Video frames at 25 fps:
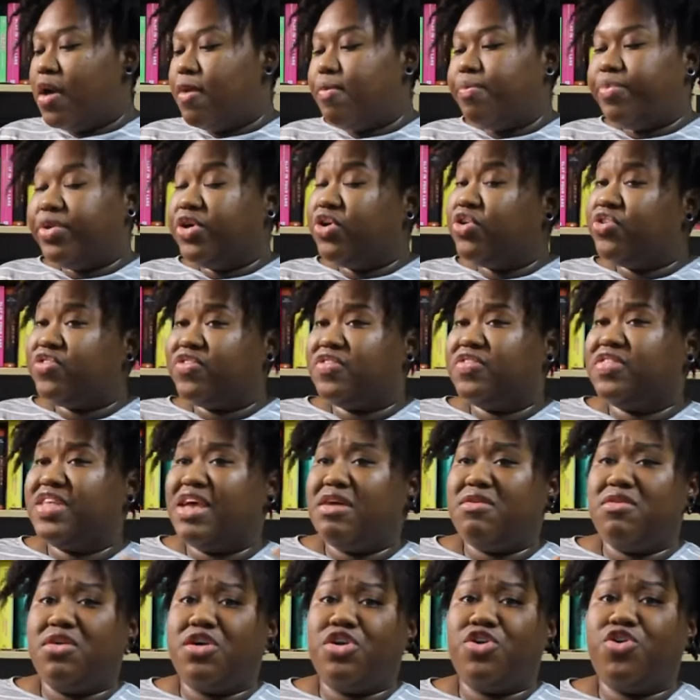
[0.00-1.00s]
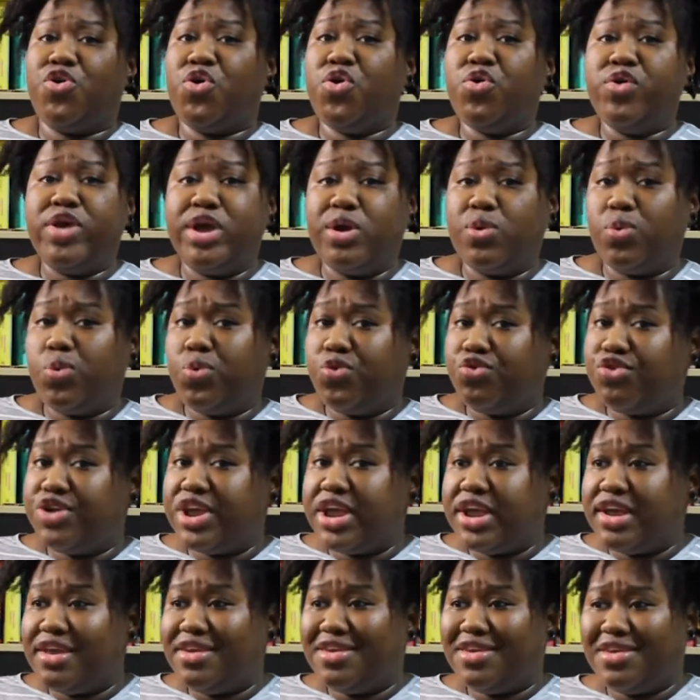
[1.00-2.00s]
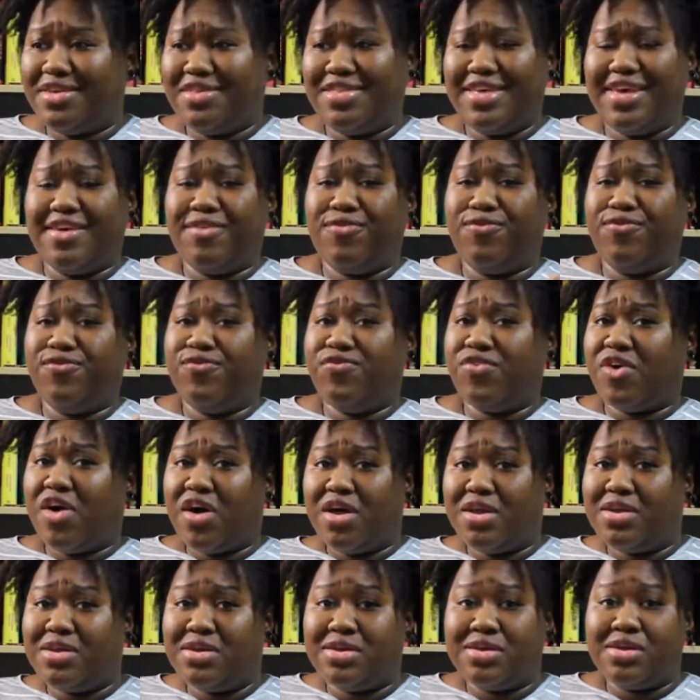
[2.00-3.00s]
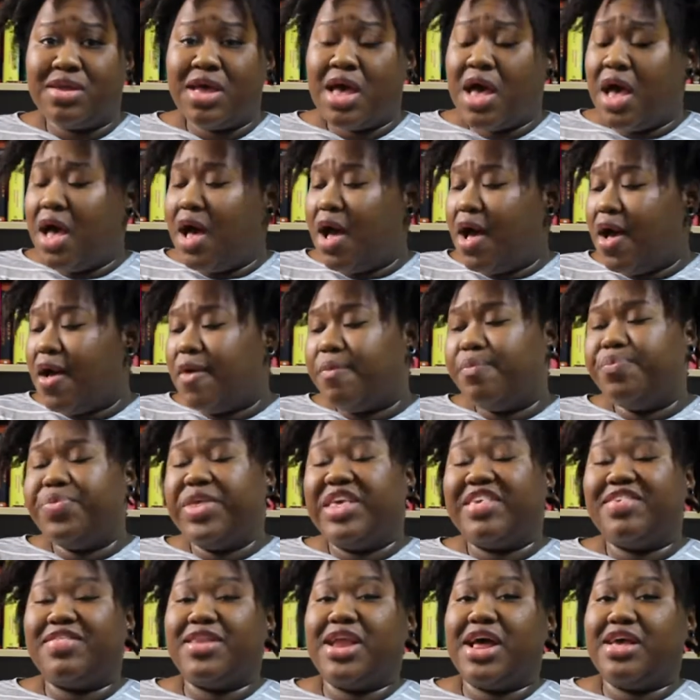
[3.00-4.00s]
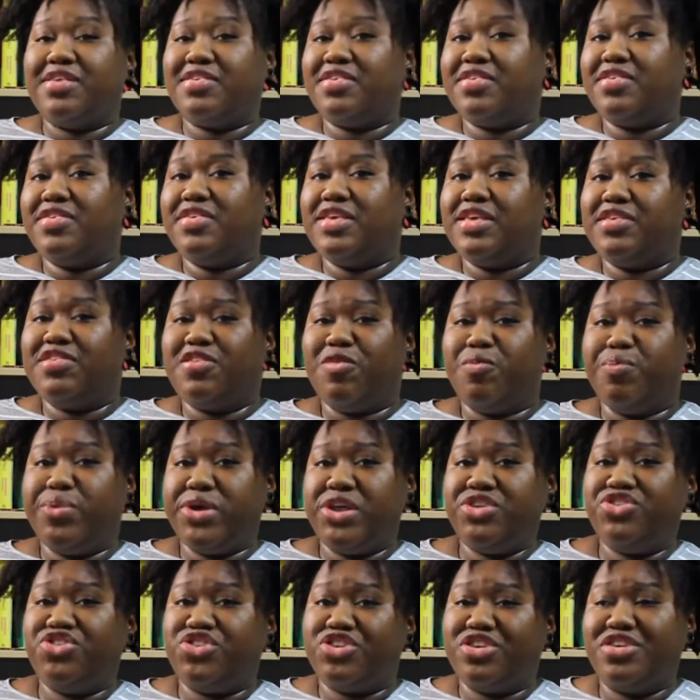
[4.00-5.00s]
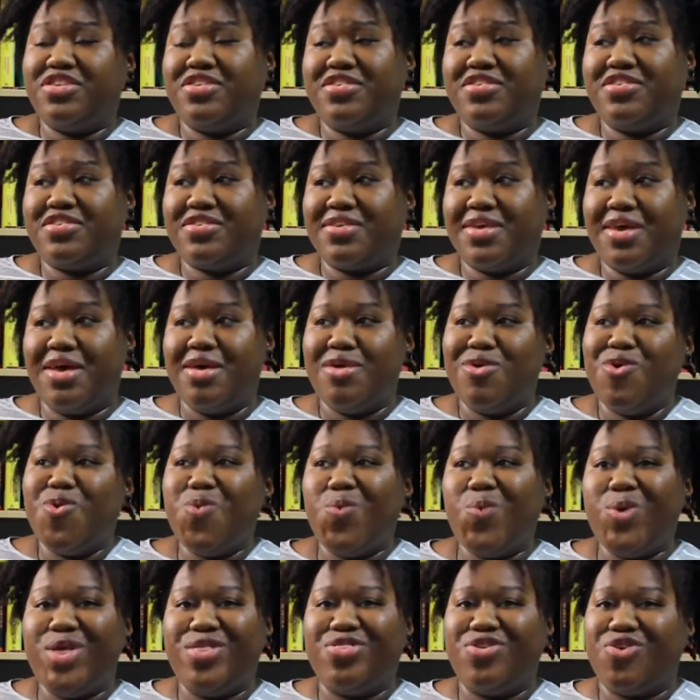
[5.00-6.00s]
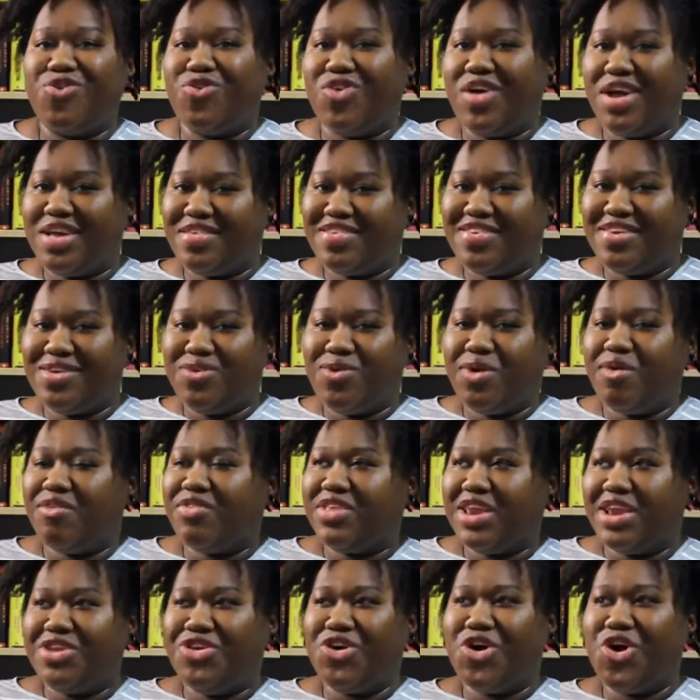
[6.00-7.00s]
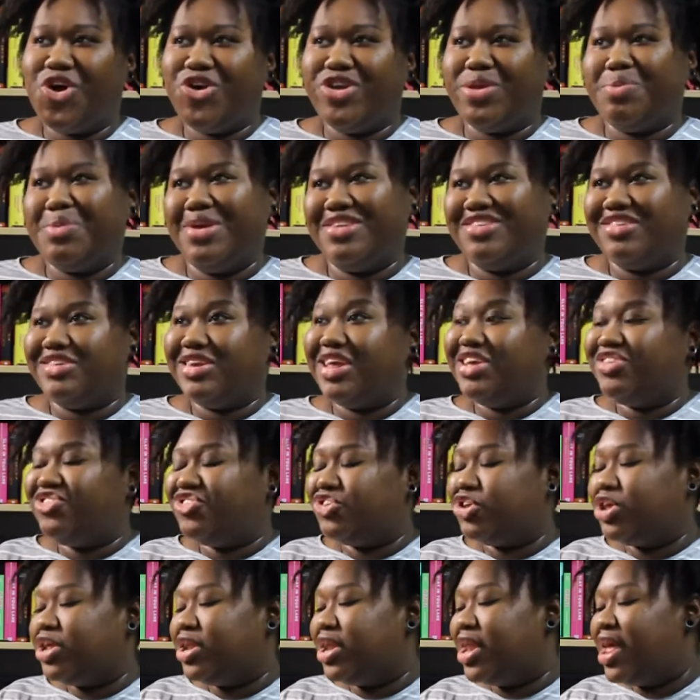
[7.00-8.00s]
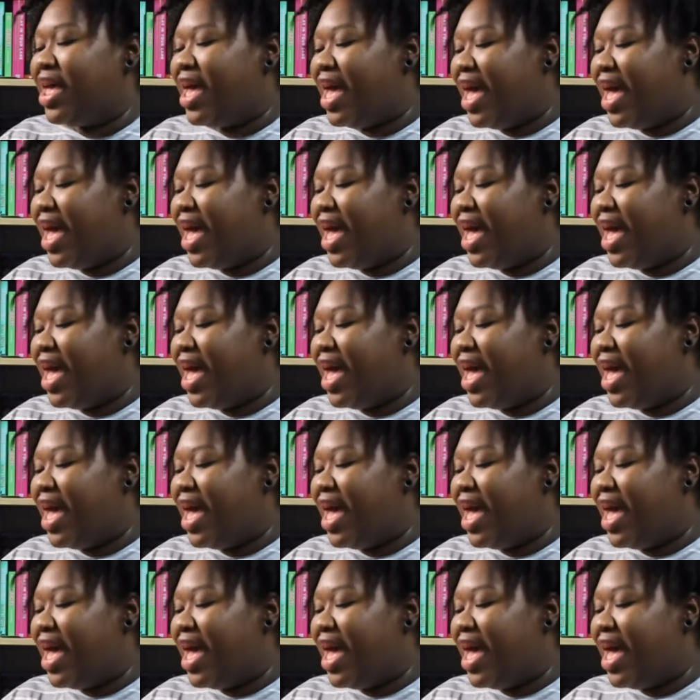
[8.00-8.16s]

because they're a quick read, they're fun, it's nice to see some pictures with your writing rather than your own imagination,